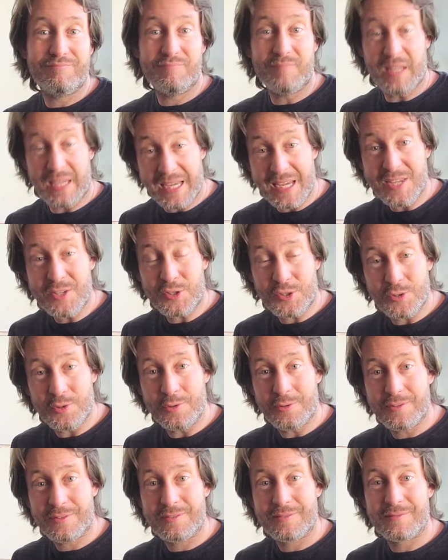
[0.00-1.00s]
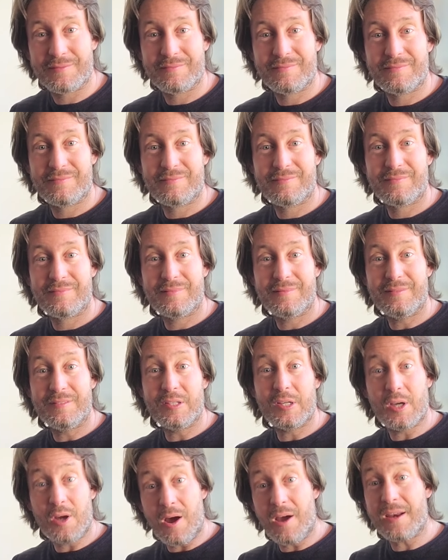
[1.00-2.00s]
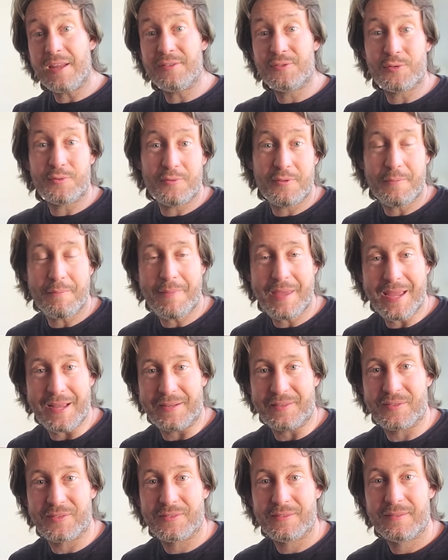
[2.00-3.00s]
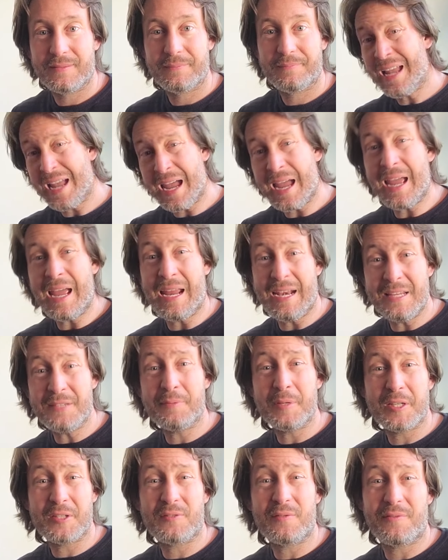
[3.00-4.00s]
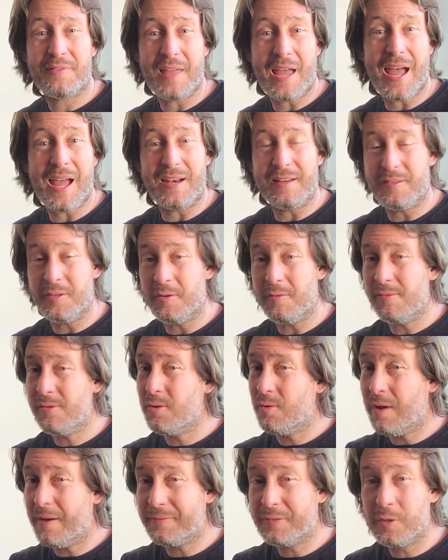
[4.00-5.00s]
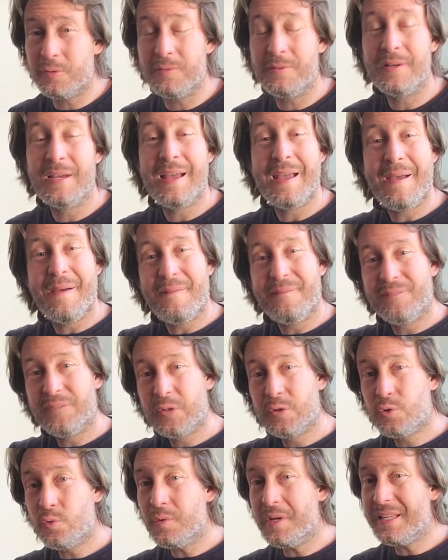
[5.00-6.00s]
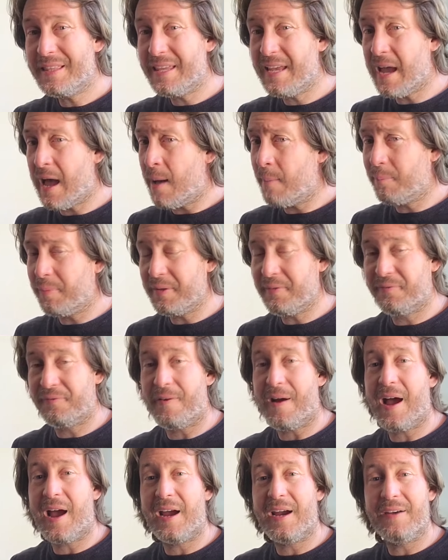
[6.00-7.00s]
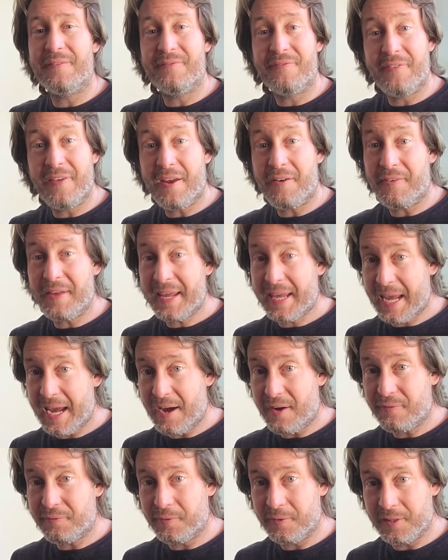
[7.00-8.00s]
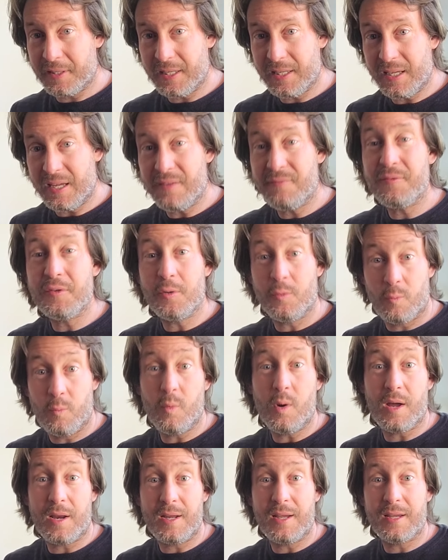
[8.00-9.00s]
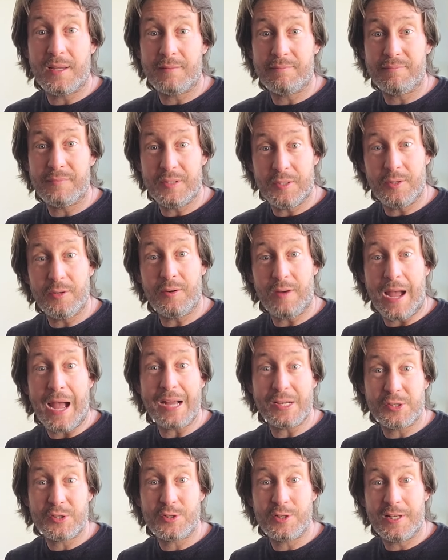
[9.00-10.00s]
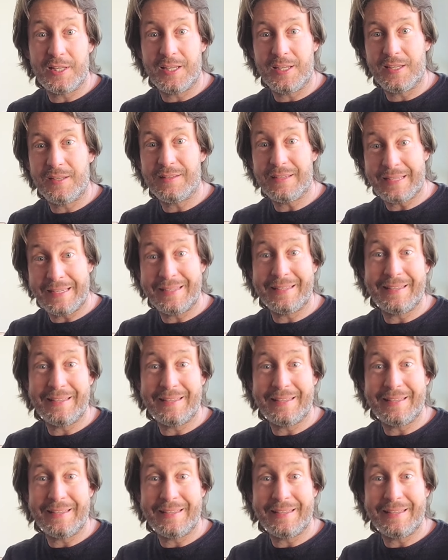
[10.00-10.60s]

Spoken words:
issues cutting through the mix. And it's because of that. You have to tweak the amplifier very carefully if you wanna, actually